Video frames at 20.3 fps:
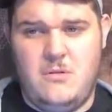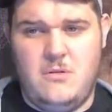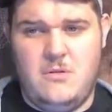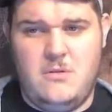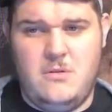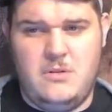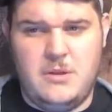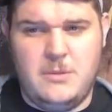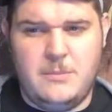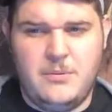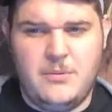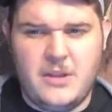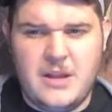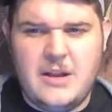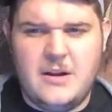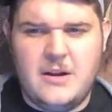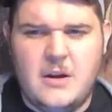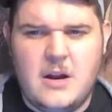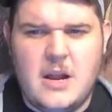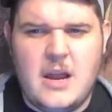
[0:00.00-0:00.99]
the
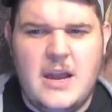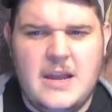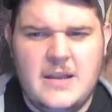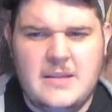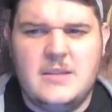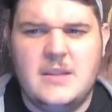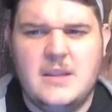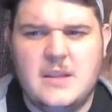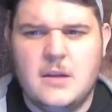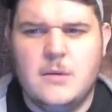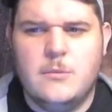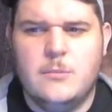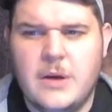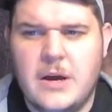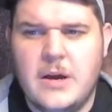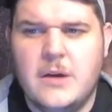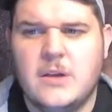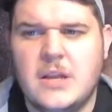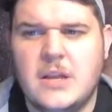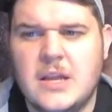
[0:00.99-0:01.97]
player has the
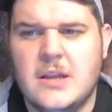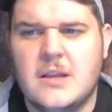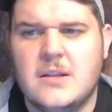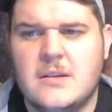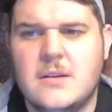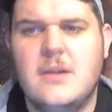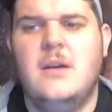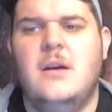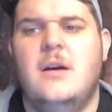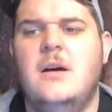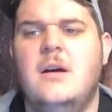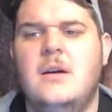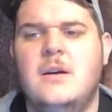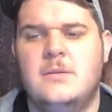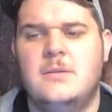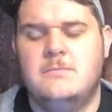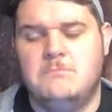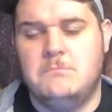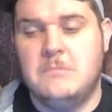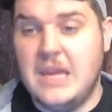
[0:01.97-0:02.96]
component.
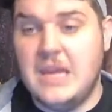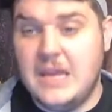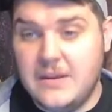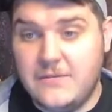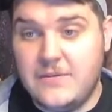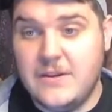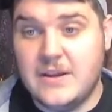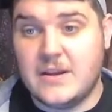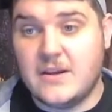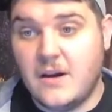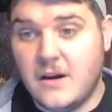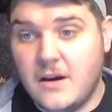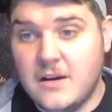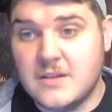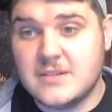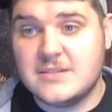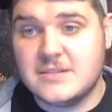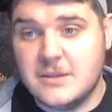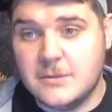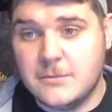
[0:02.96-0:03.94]
If it
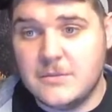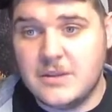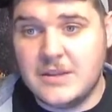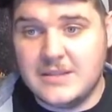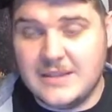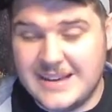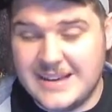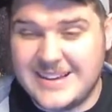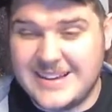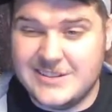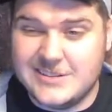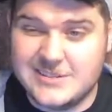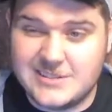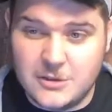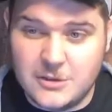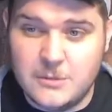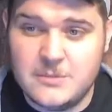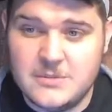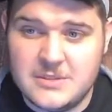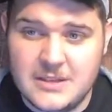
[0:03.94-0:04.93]
costs something that
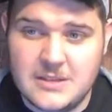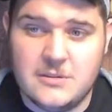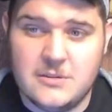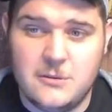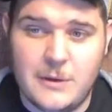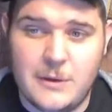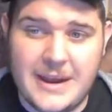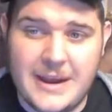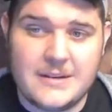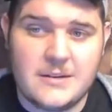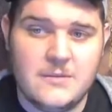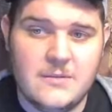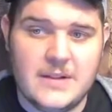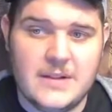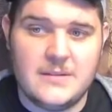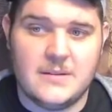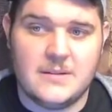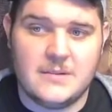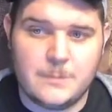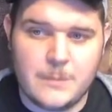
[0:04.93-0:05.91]
consumes it to
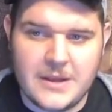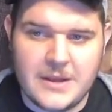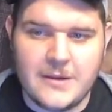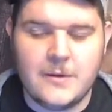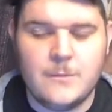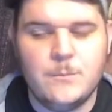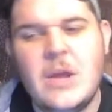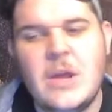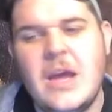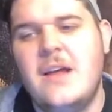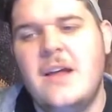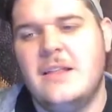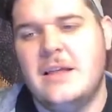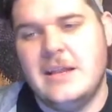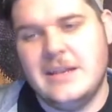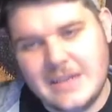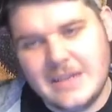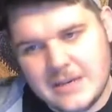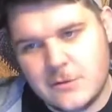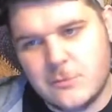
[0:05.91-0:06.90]
activate the spell,
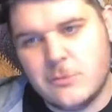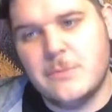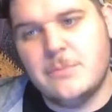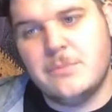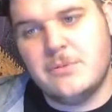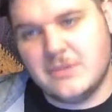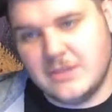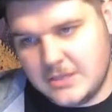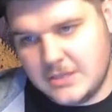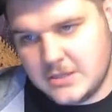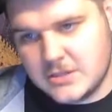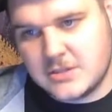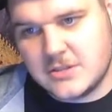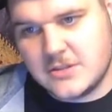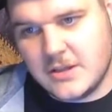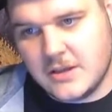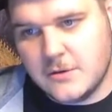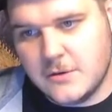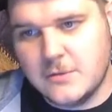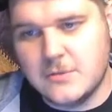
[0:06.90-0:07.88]
they need to replenish
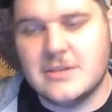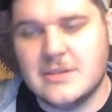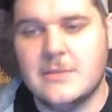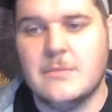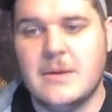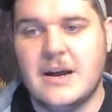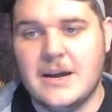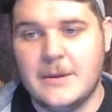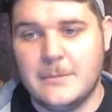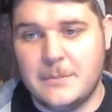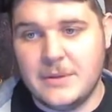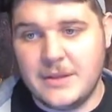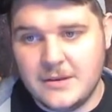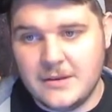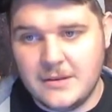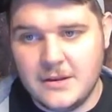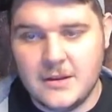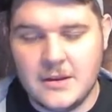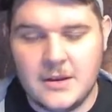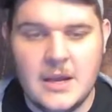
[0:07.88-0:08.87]
those, in my
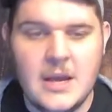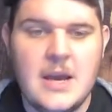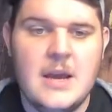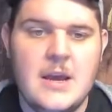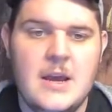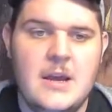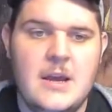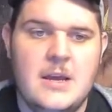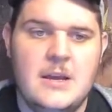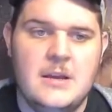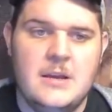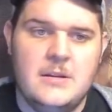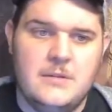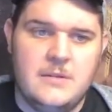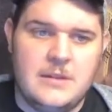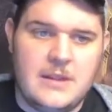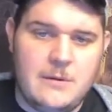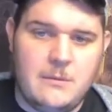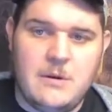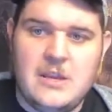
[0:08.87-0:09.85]
opinion.
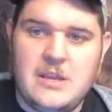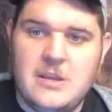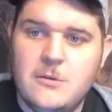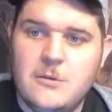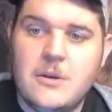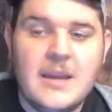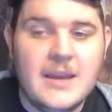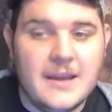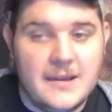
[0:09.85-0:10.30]
That way you can't